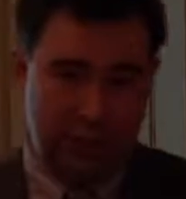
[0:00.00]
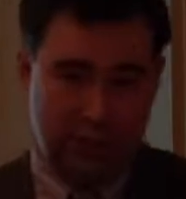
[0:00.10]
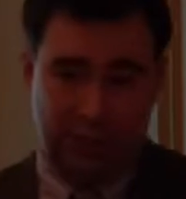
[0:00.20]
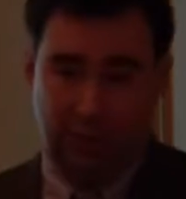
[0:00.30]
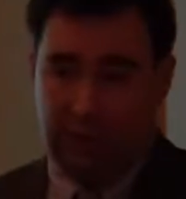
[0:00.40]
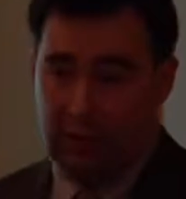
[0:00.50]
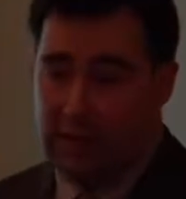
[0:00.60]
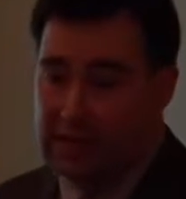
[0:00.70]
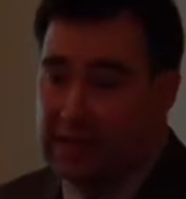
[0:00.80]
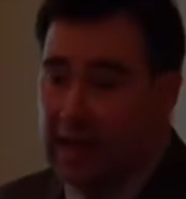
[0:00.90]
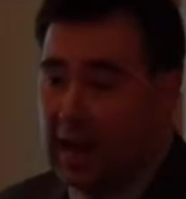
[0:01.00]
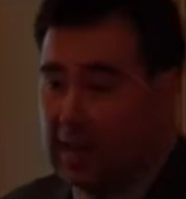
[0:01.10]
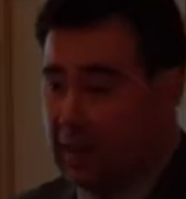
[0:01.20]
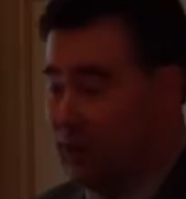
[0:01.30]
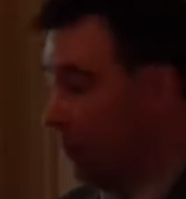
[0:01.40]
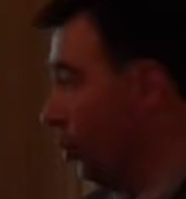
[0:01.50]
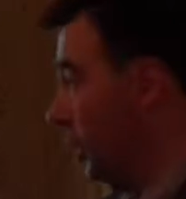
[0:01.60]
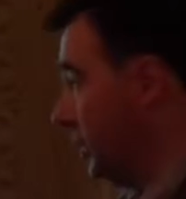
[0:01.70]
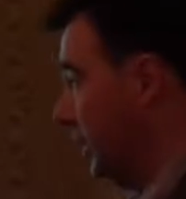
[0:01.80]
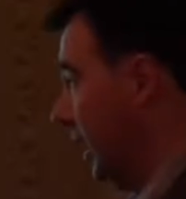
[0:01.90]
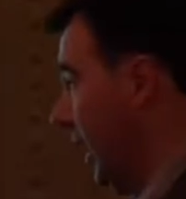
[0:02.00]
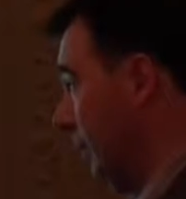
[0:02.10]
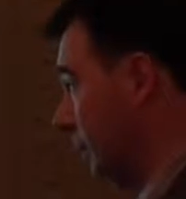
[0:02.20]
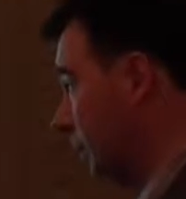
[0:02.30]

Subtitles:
such as the middle class, at different points in time.